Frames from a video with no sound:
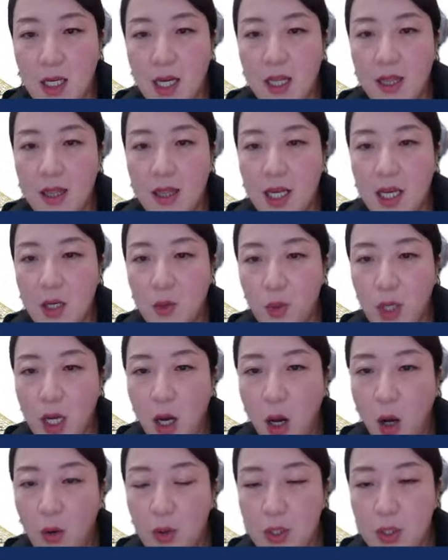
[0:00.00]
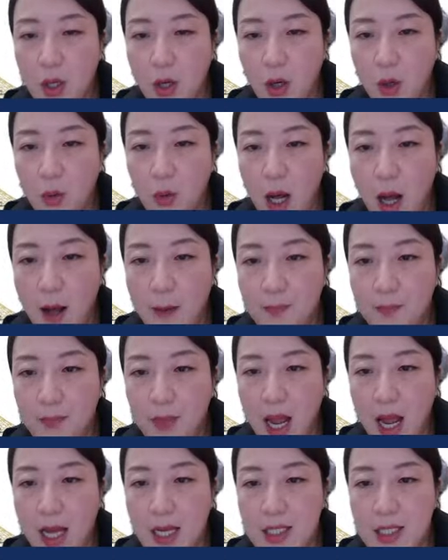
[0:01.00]
And then we also
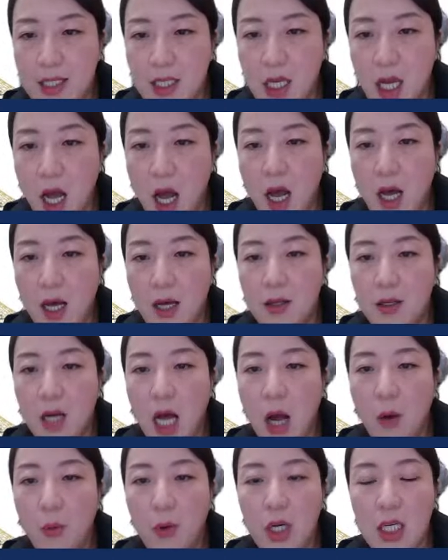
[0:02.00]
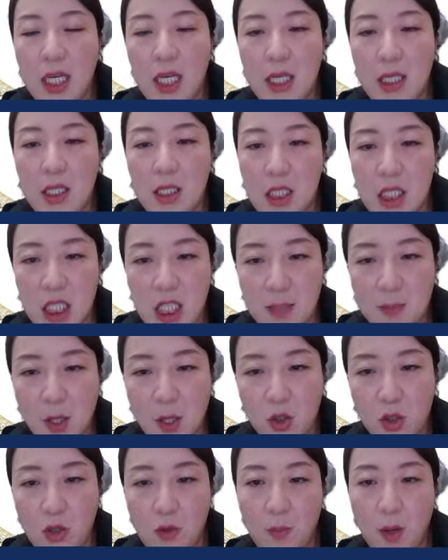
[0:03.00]
ask our
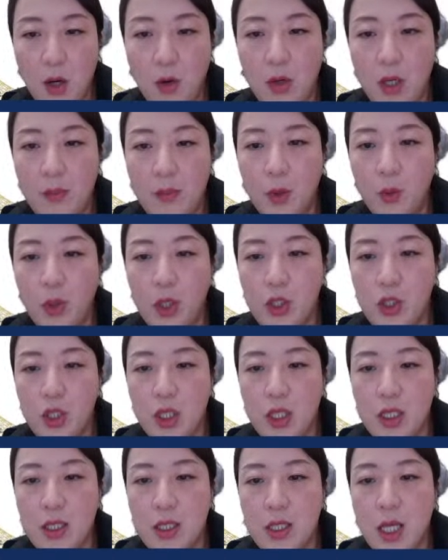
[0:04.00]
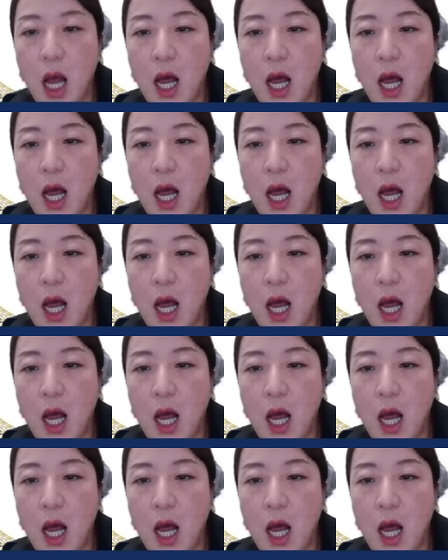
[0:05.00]
dependent variable, which is